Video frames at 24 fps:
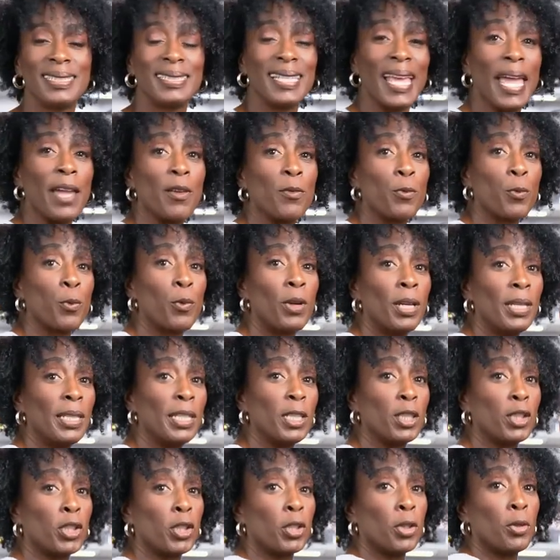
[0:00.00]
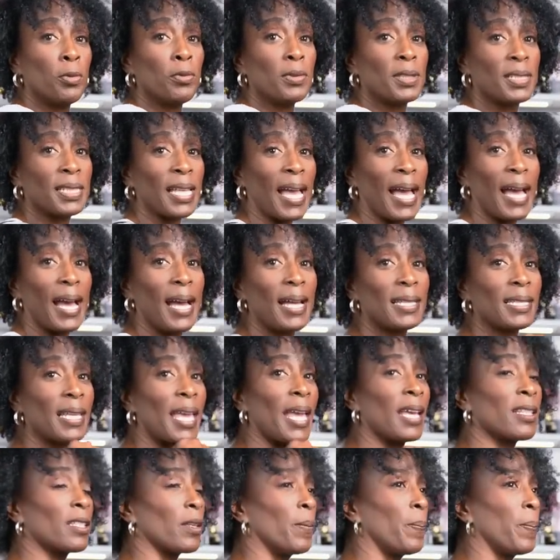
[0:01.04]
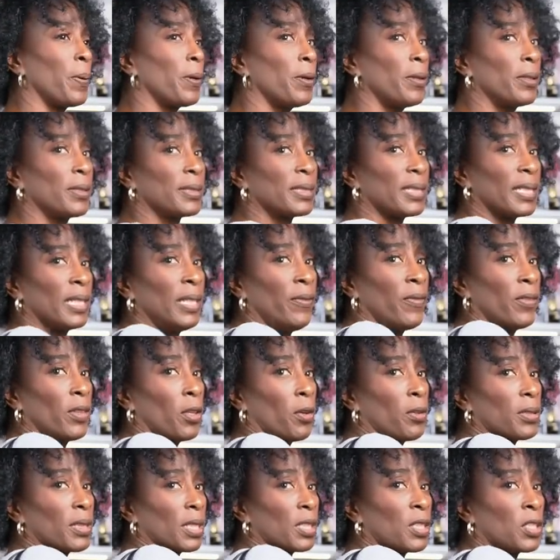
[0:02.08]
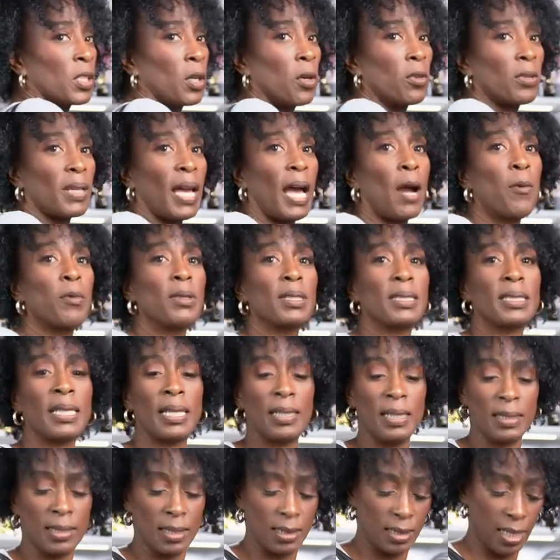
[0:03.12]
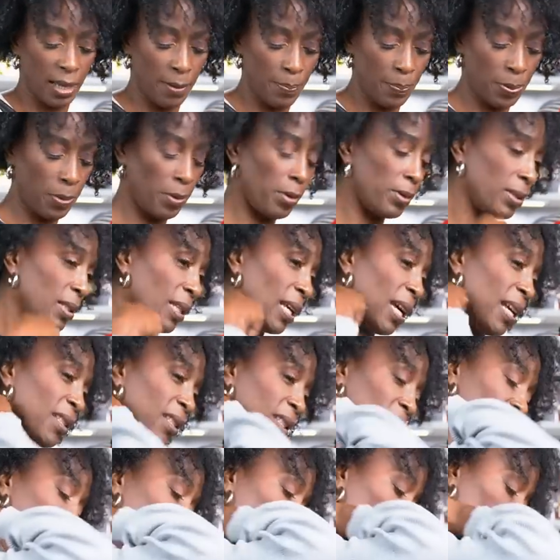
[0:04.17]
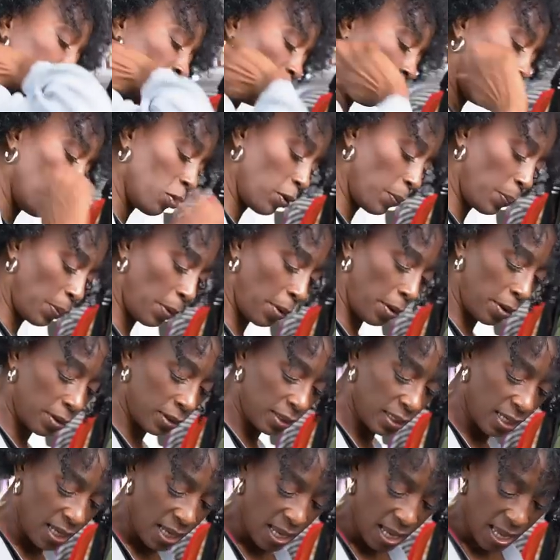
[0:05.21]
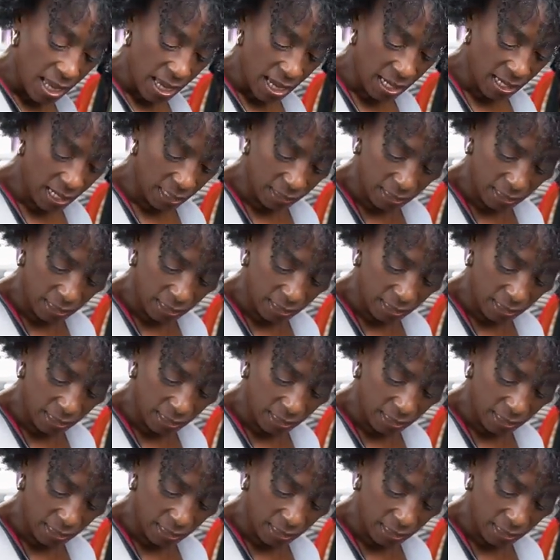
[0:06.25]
is a really cute size as a purse. Even though it's a tote, I would say this is a purse size. It's the shoulder purse, and I